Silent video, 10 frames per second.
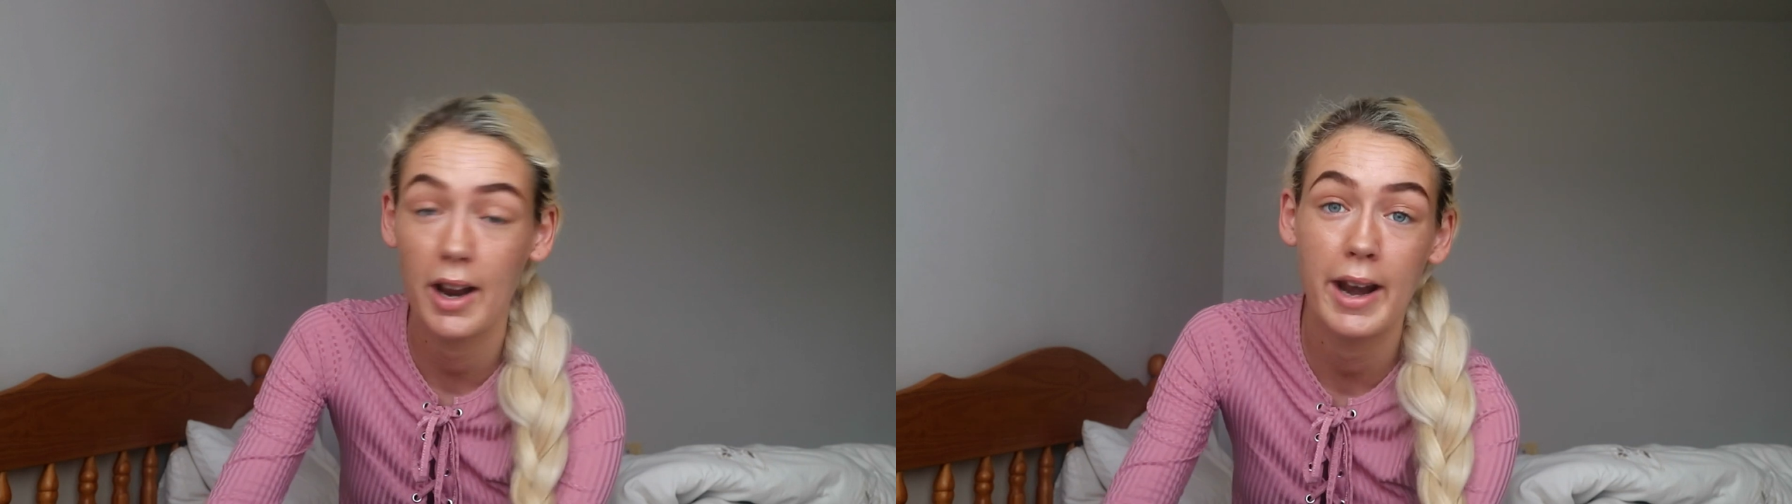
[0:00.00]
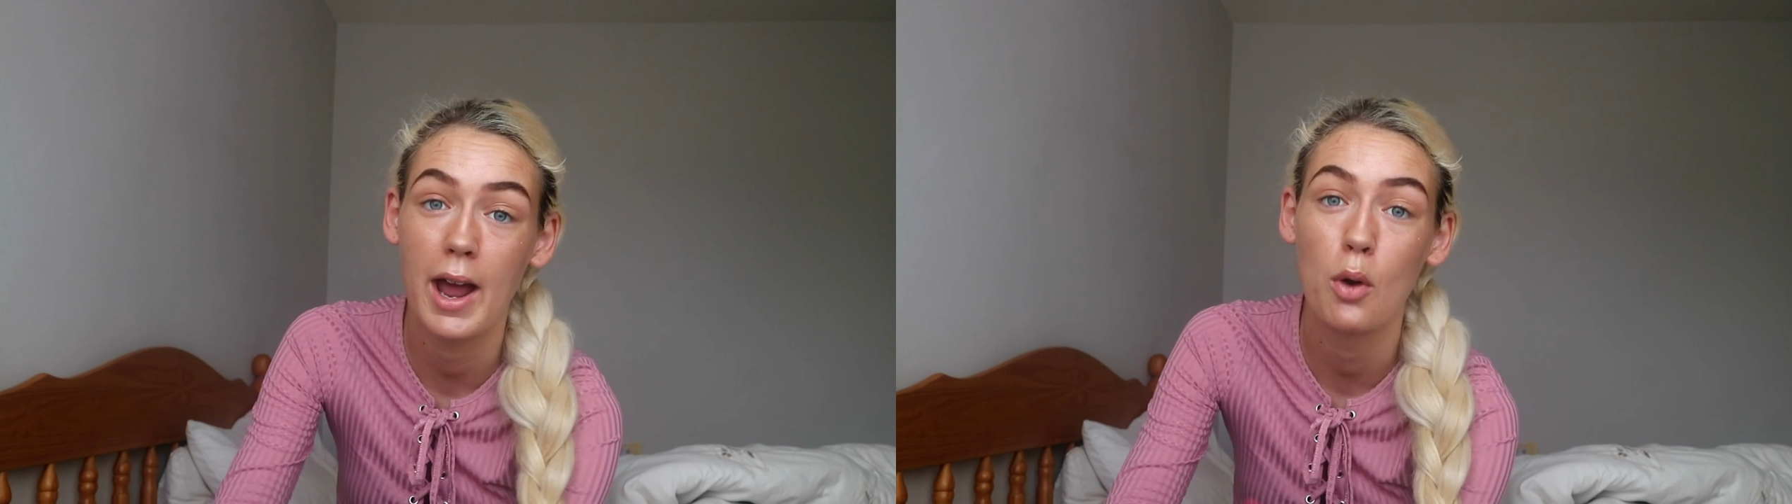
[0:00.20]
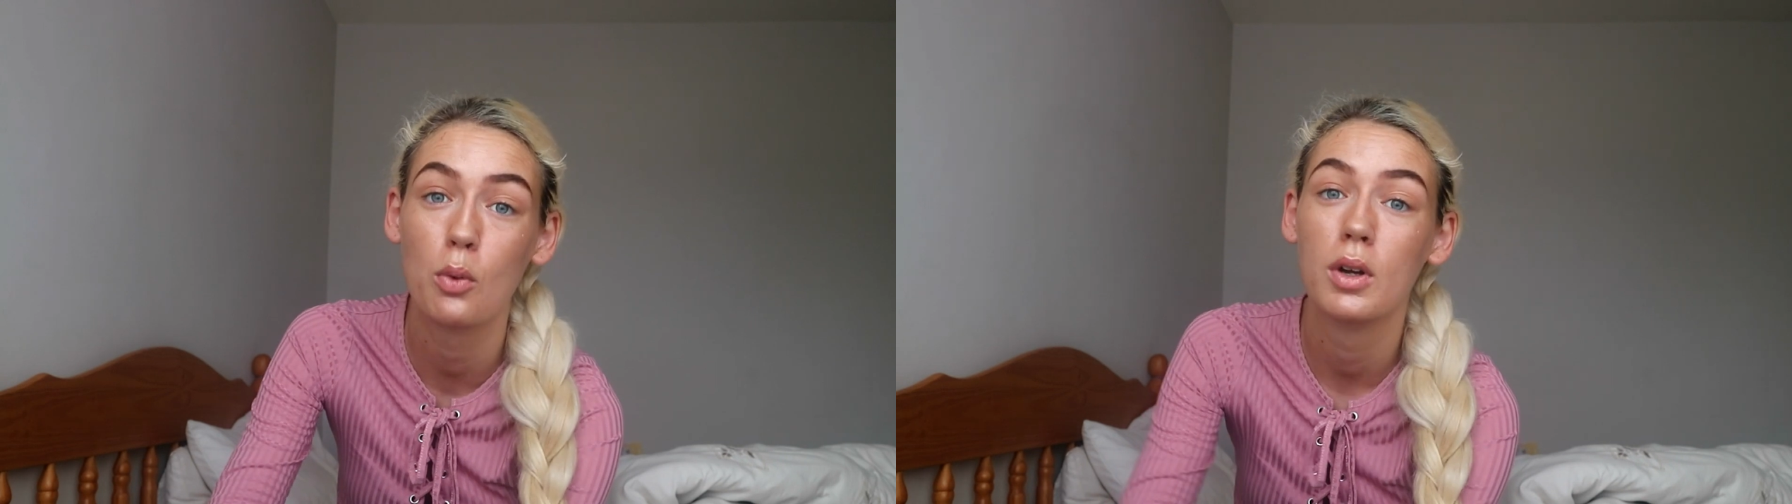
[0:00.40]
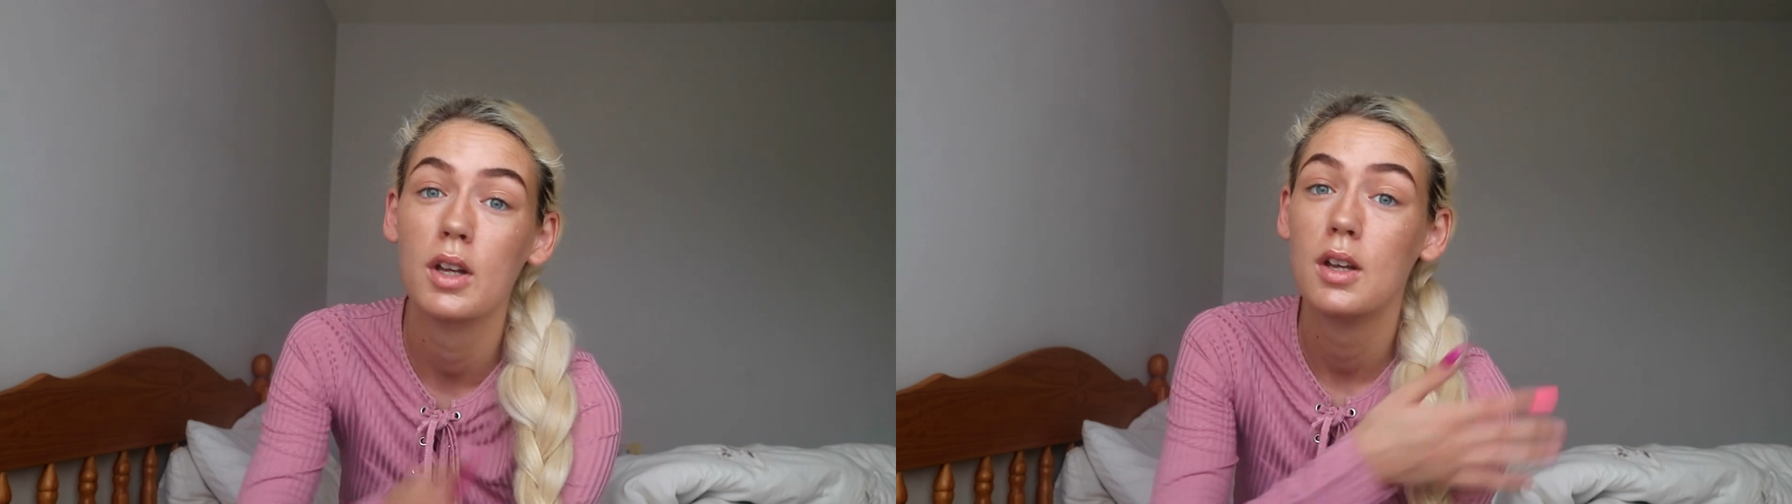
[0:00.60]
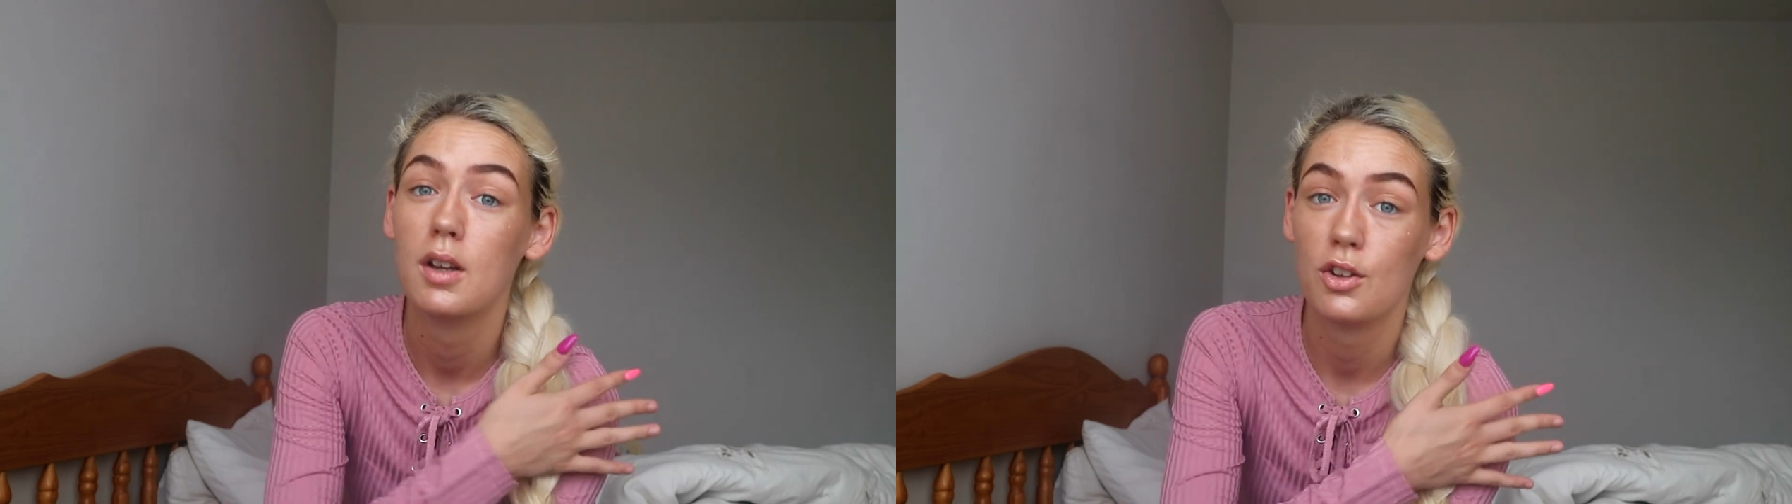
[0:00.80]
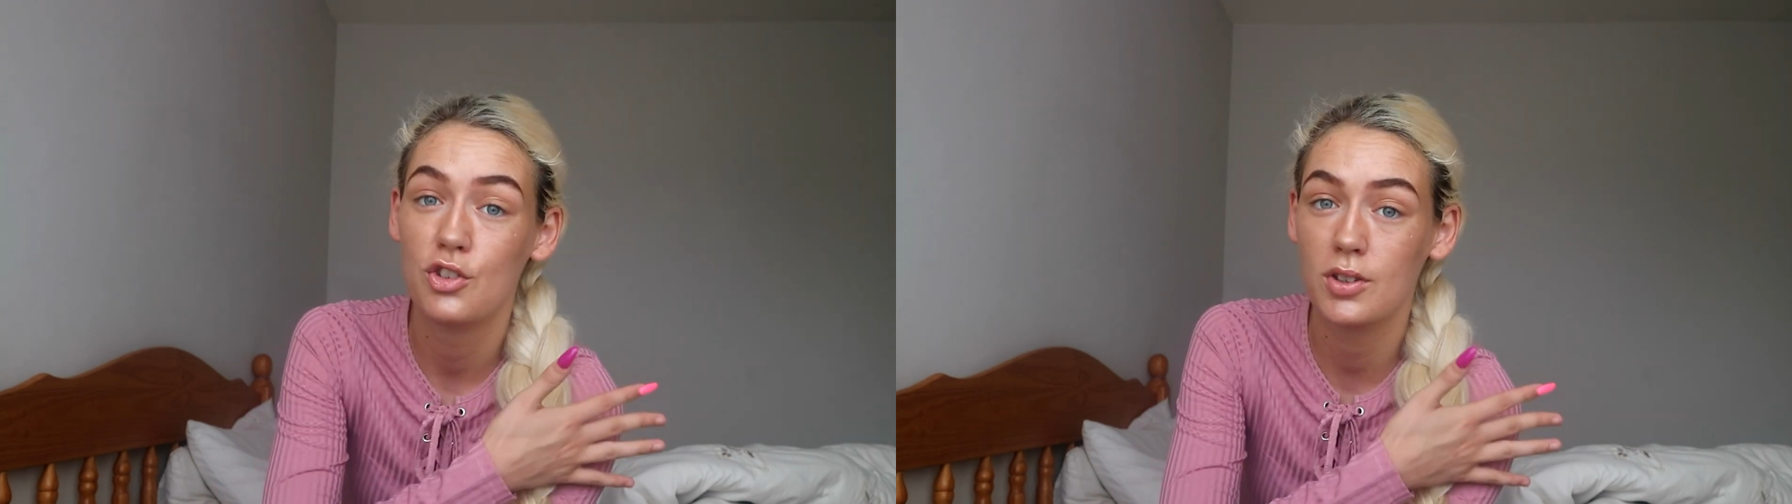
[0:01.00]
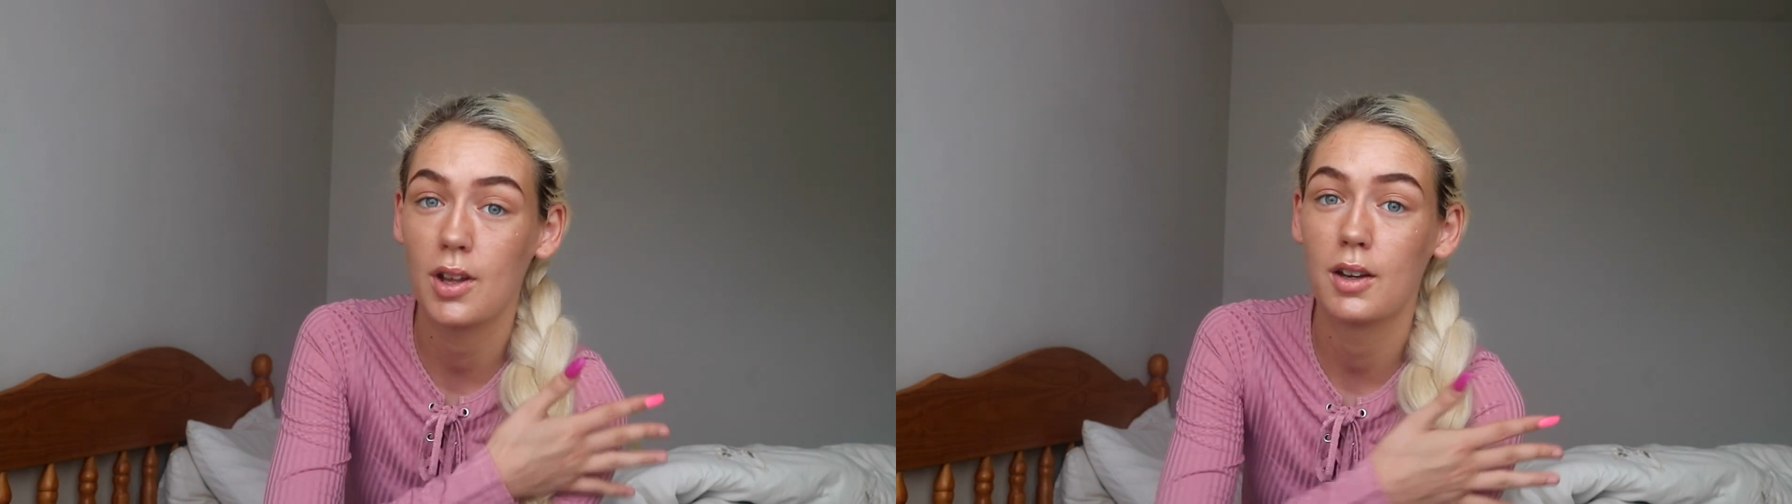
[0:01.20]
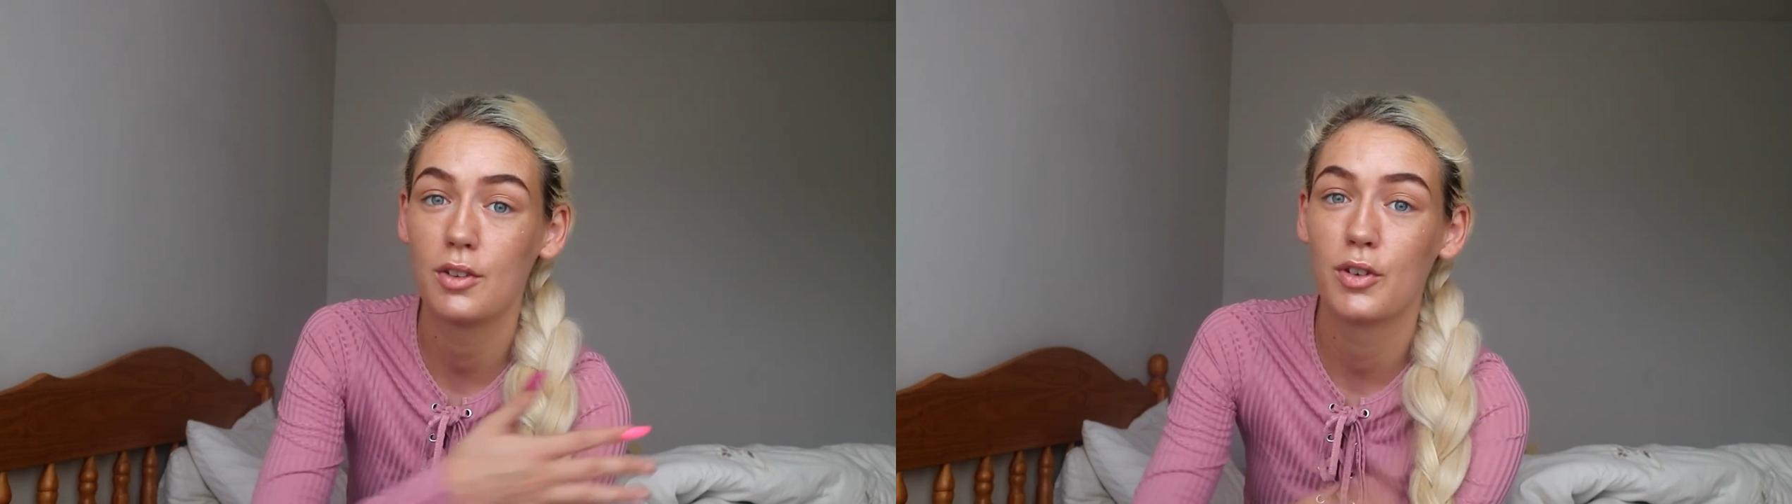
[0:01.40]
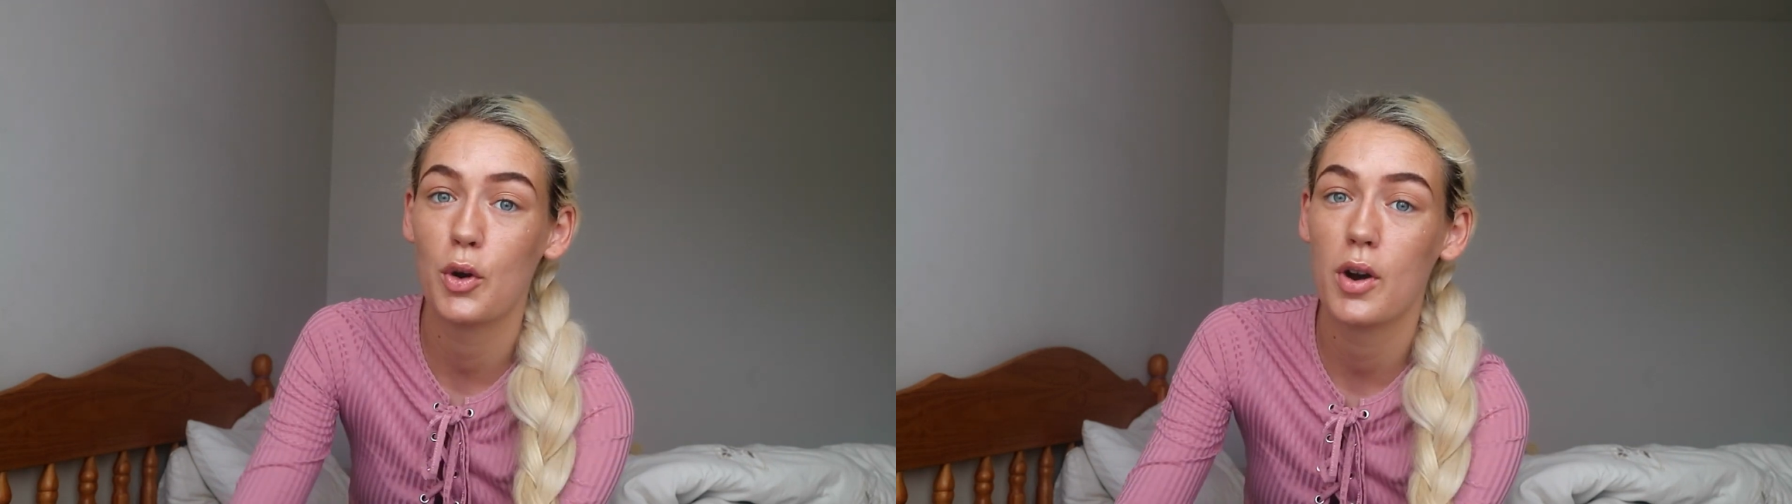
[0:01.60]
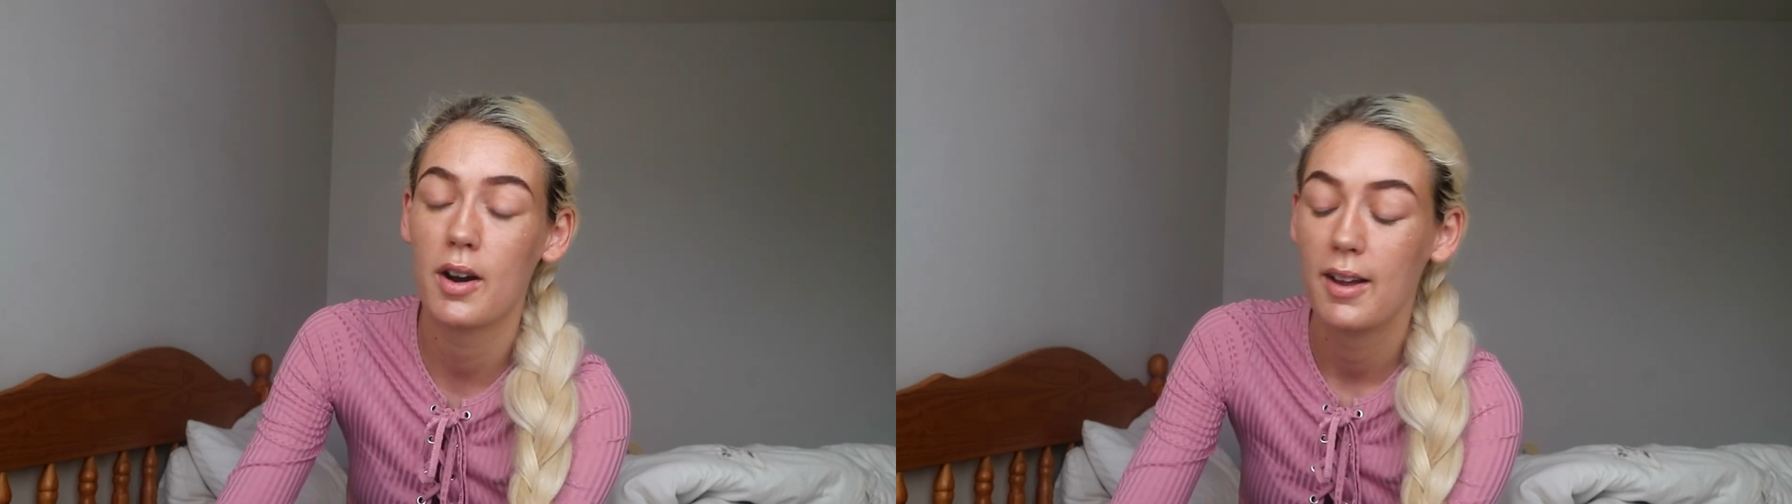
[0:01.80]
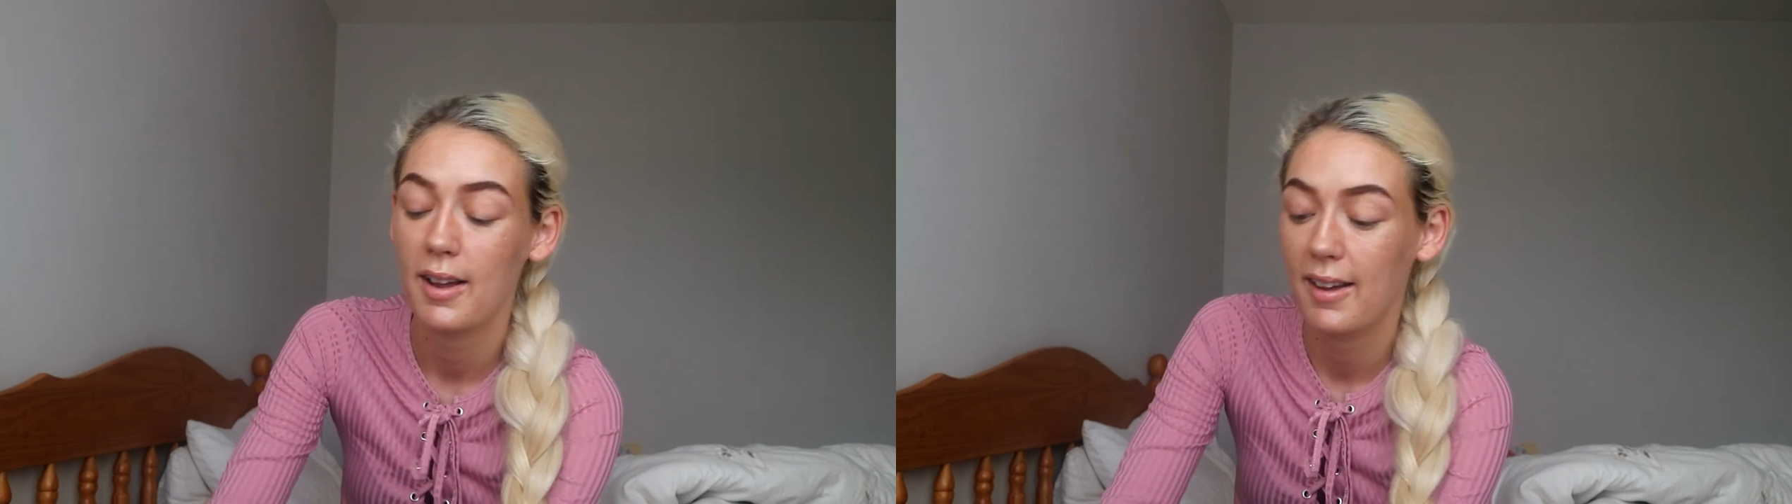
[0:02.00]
and now she's on the floor.